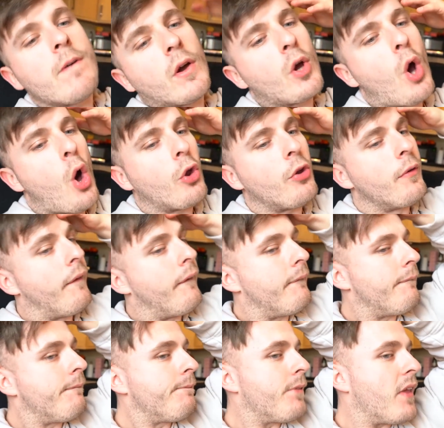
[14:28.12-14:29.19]
Gone,
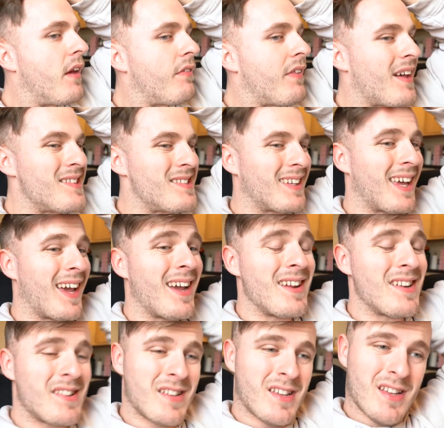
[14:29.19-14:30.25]
if that's the
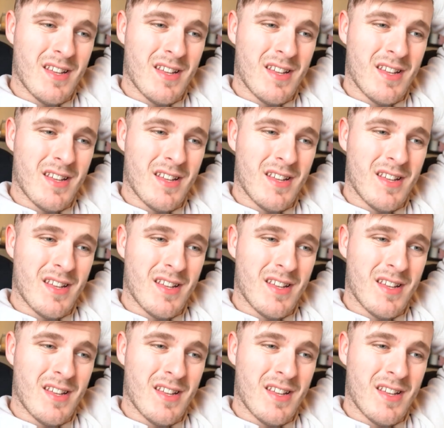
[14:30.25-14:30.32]
case.